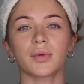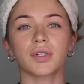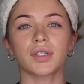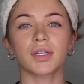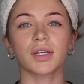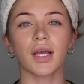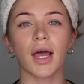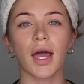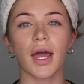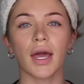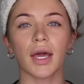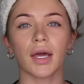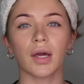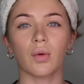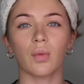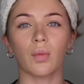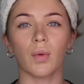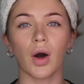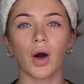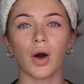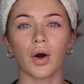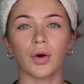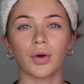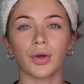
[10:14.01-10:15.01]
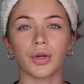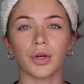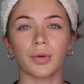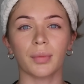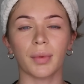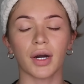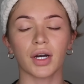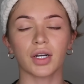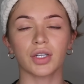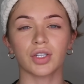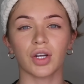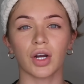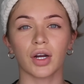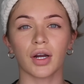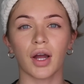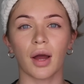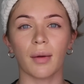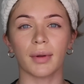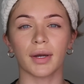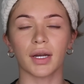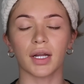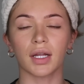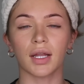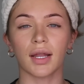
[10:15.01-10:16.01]
was like, well, you better start
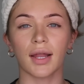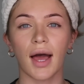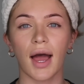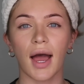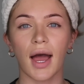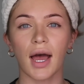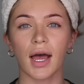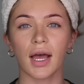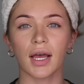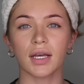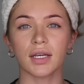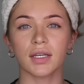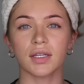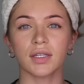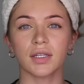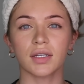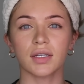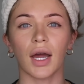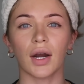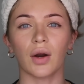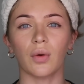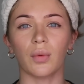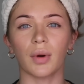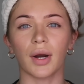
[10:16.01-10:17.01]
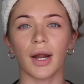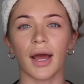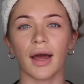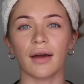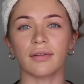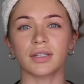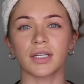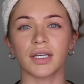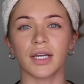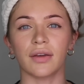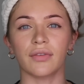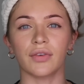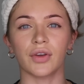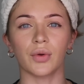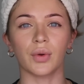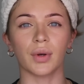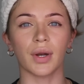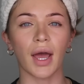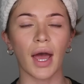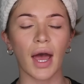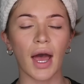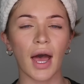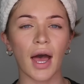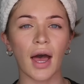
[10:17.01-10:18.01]
coming to class. I don't want to have to give you
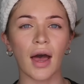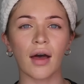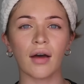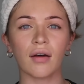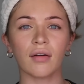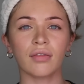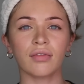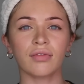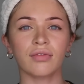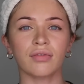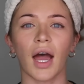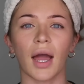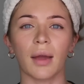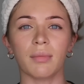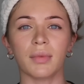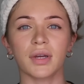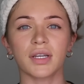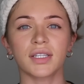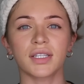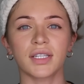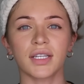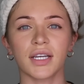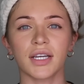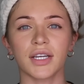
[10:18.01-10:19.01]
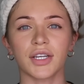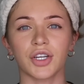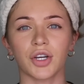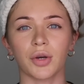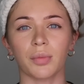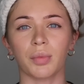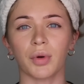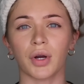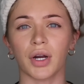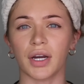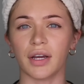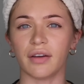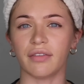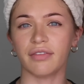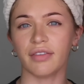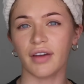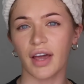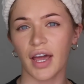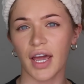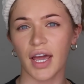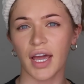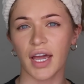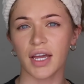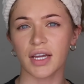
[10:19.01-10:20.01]
an F. I miss seeing your pretty
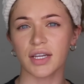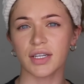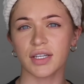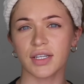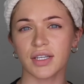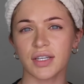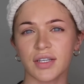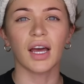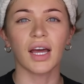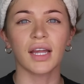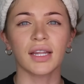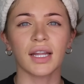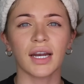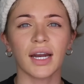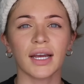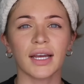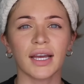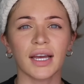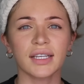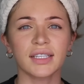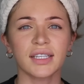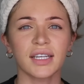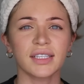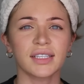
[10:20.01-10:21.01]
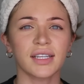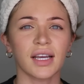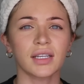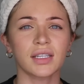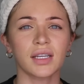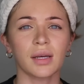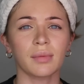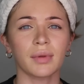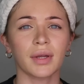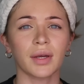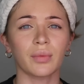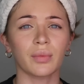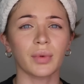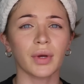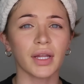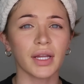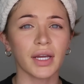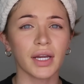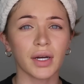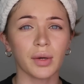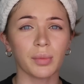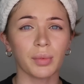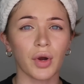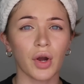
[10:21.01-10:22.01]
face. And then I guess he said something
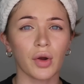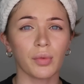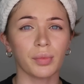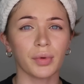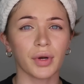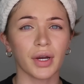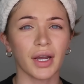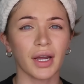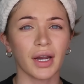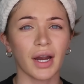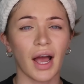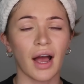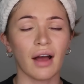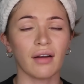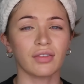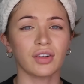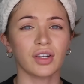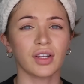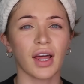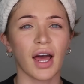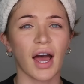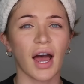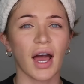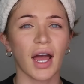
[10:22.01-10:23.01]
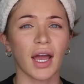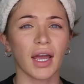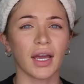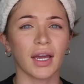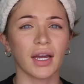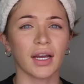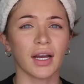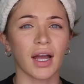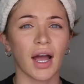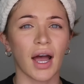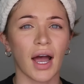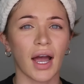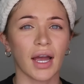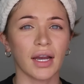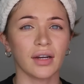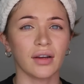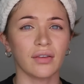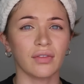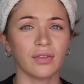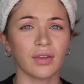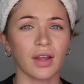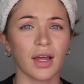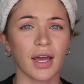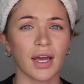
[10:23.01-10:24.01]
really inappropriate after that and kind
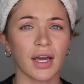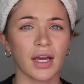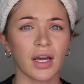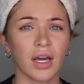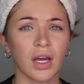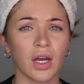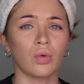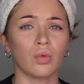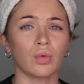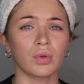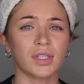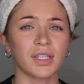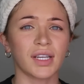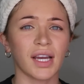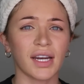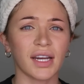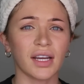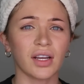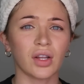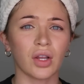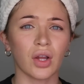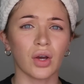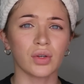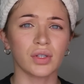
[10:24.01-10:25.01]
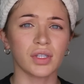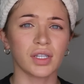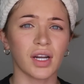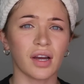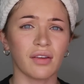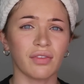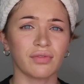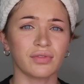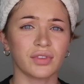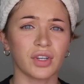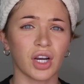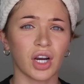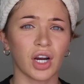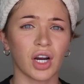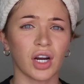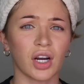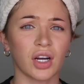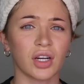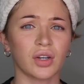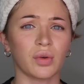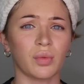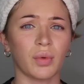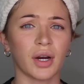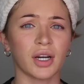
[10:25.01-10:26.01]
of like was getting close enough to
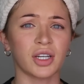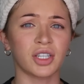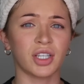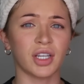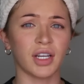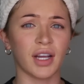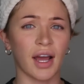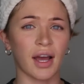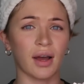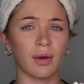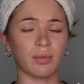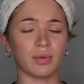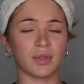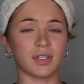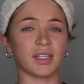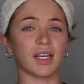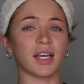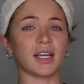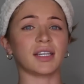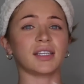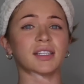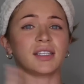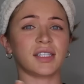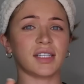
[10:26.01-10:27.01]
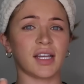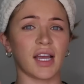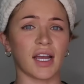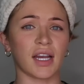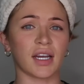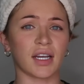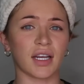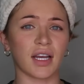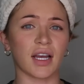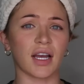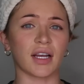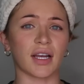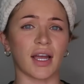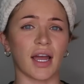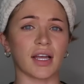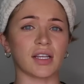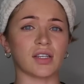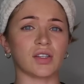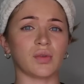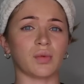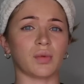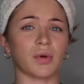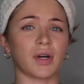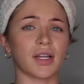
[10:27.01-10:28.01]
her to where she was like standing
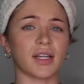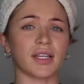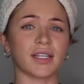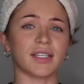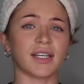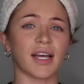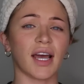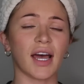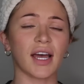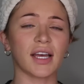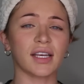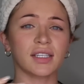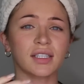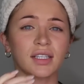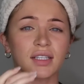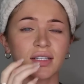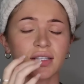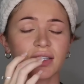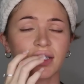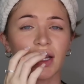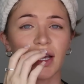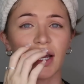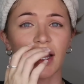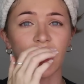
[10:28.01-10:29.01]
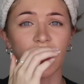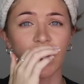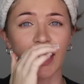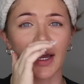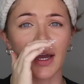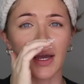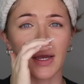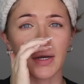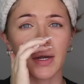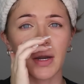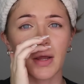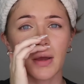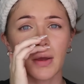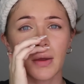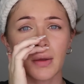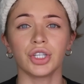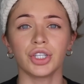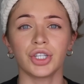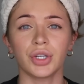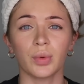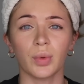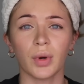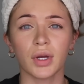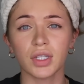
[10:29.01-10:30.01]
against one of the desks, and
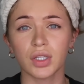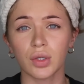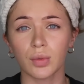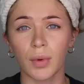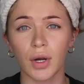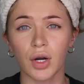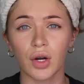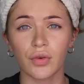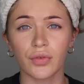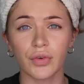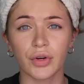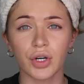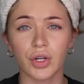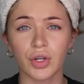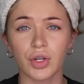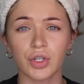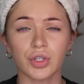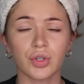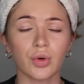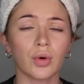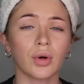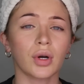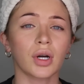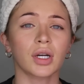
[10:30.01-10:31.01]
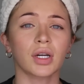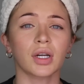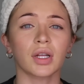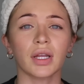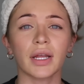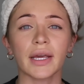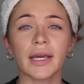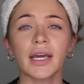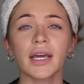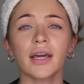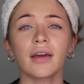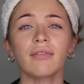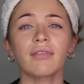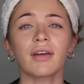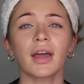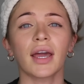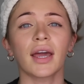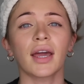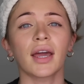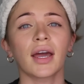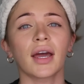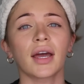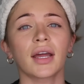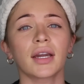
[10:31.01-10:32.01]
she went to run over to the door to leave,
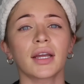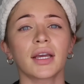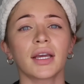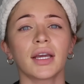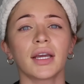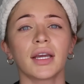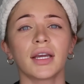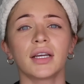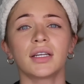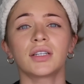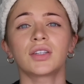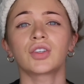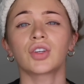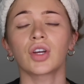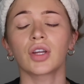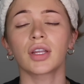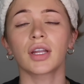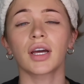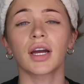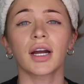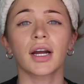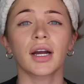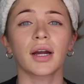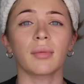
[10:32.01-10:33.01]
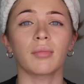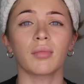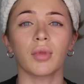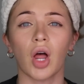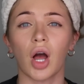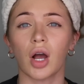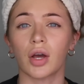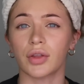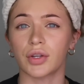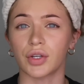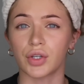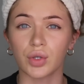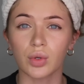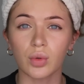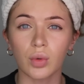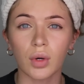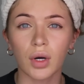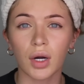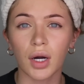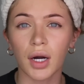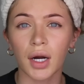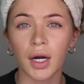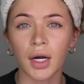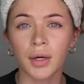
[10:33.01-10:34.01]
and he stood there and blocked the
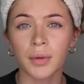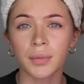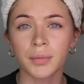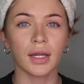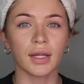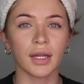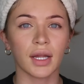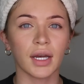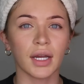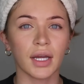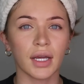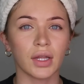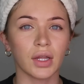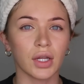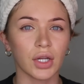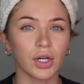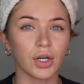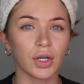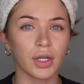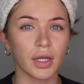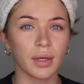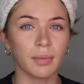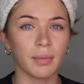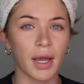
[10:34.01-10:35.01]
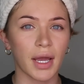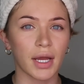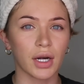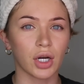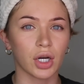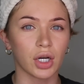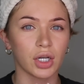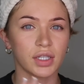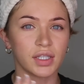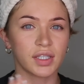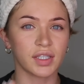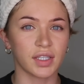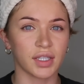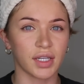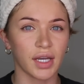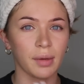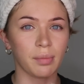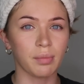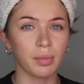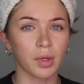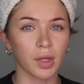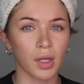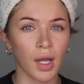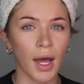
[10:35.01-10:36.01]
door. And then he literally made her
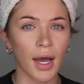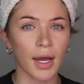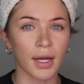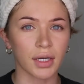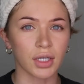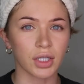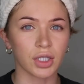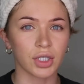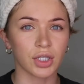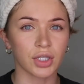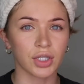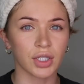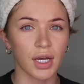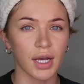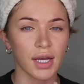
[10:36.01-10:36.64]
skip lunch